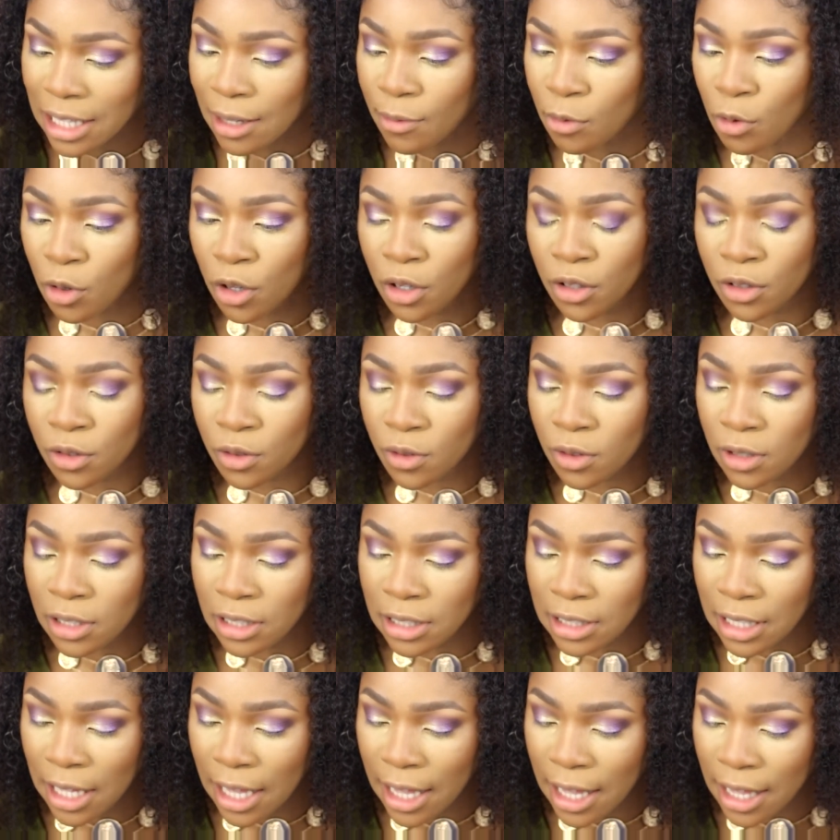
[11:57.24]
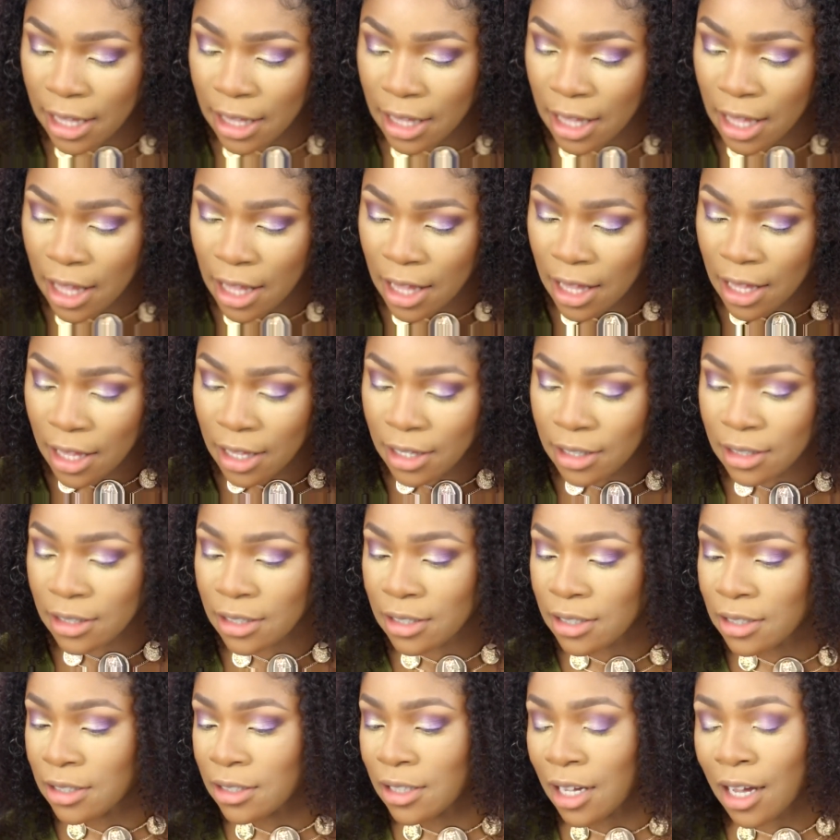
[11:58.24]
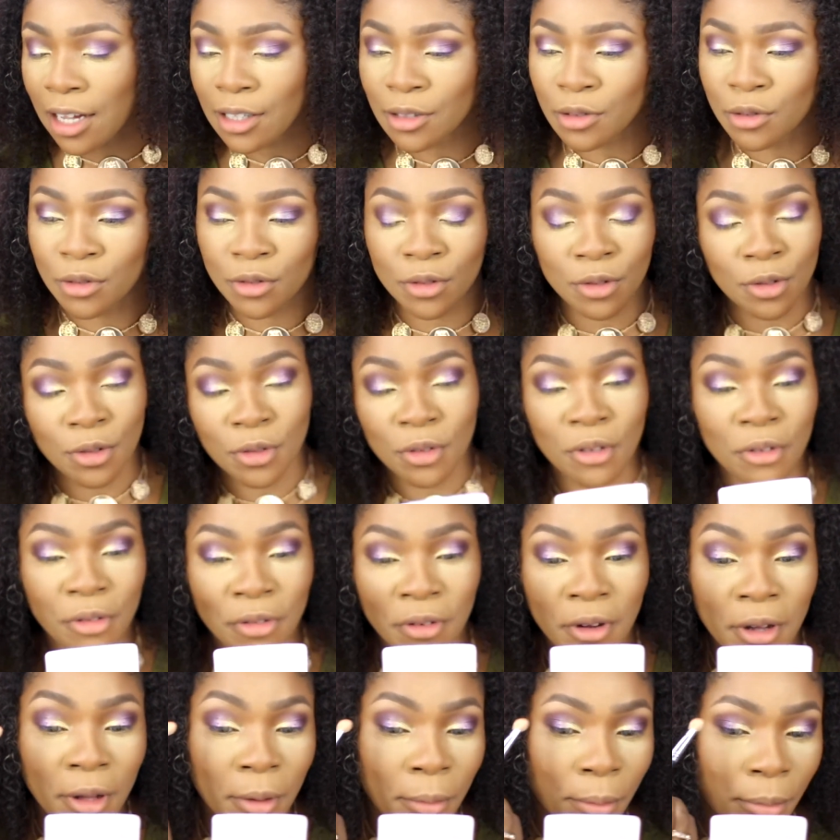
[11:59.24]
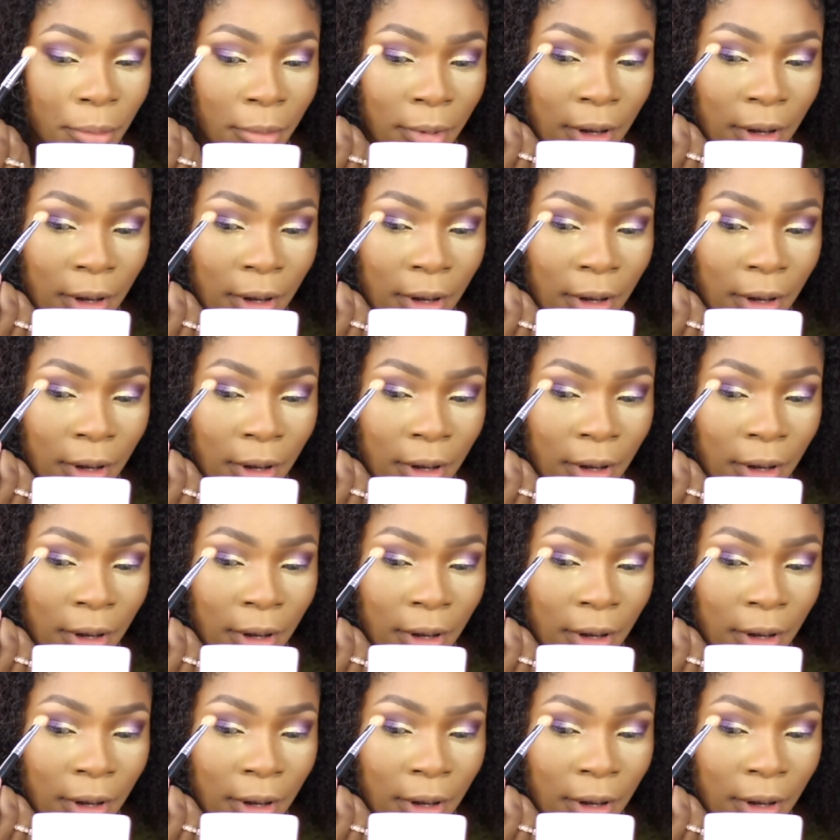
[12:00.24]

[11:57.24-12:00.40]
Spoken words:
I'm going to then start to create